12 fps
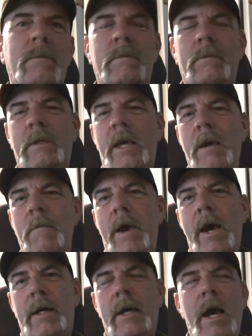came
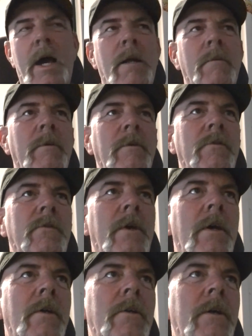back at him and said,